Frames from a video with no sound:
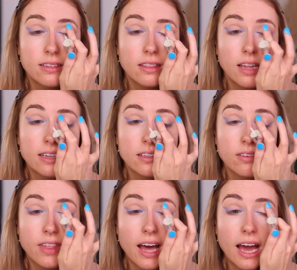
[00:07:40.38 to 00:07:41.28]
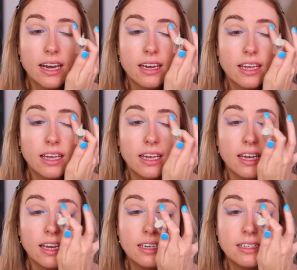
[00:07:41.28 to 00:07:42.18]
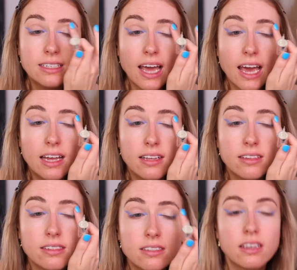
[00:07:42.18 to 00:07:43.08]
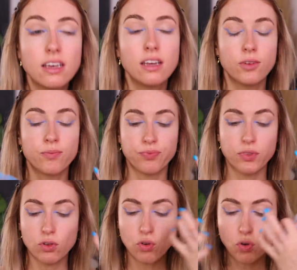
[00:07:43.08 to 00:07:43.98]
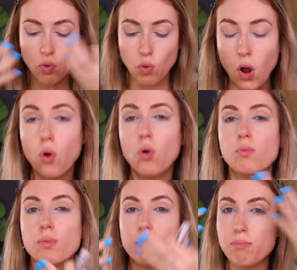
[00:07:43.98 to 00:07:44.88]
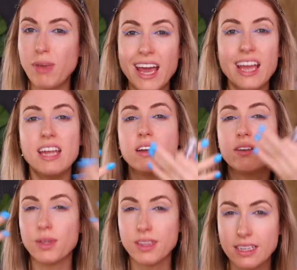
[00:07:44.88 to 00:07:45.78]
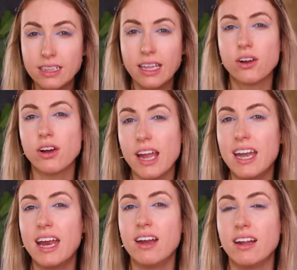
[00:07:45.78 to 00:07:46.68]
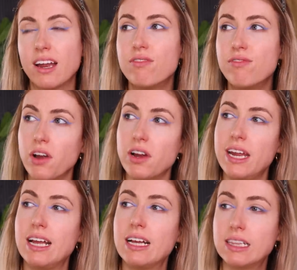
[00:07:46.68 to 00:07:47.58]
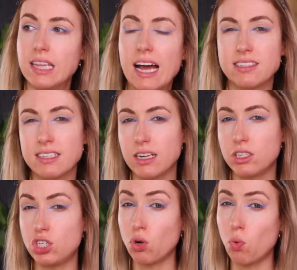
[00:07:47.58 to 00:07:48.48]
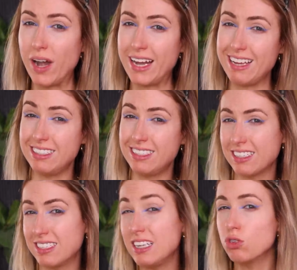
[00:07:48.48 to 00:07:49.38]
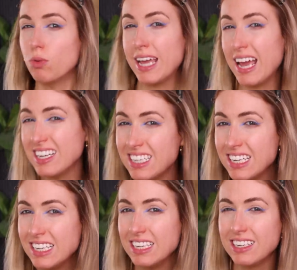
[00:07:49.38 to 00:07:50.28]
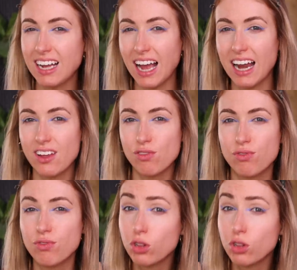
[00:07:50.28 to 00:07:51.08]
It's less of that intense, chrome paint with glitter in it, like a very classic 2016, 2018 kind of